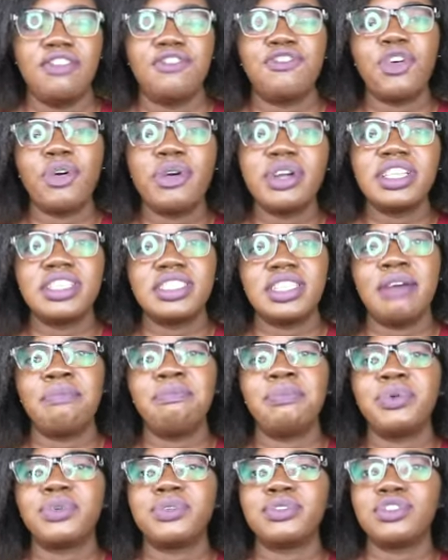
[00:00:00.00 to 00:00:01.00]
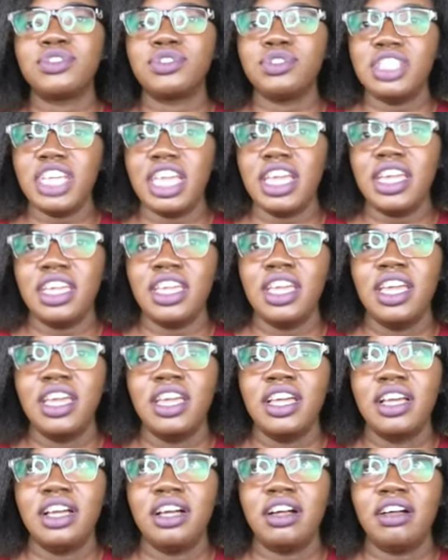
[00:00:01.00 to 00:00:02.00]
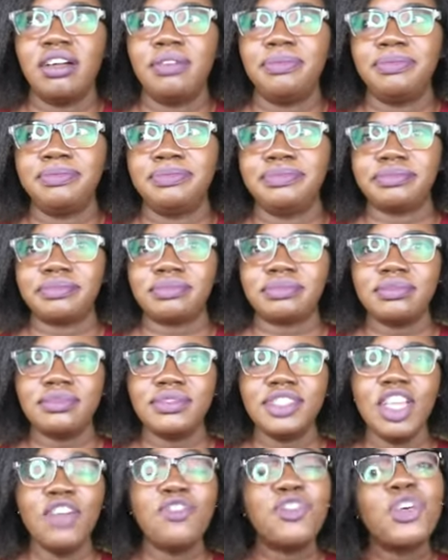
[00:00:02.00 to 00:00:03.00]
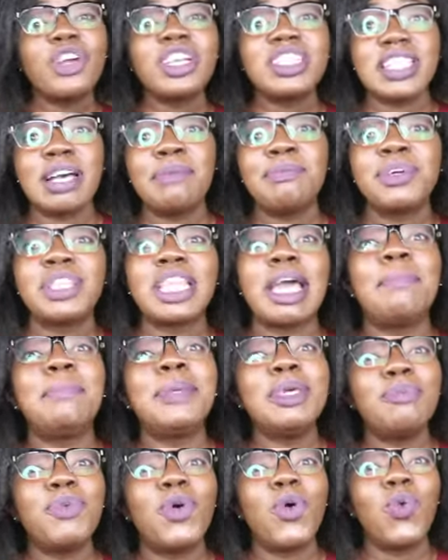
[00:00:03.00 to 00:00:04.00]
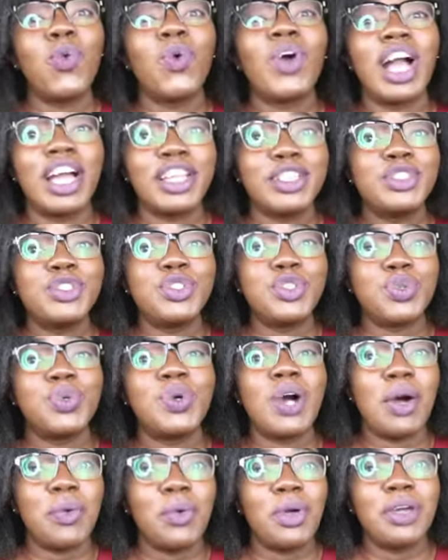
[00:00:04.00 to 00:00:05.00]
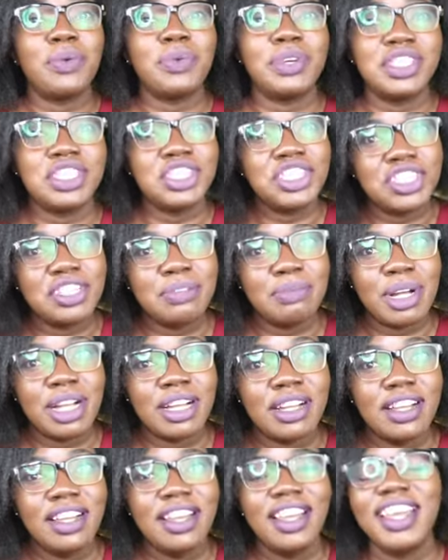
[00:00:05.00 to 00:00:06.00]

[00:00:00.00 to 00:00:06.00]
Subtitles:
For example, today, there are people who can't do away with shima.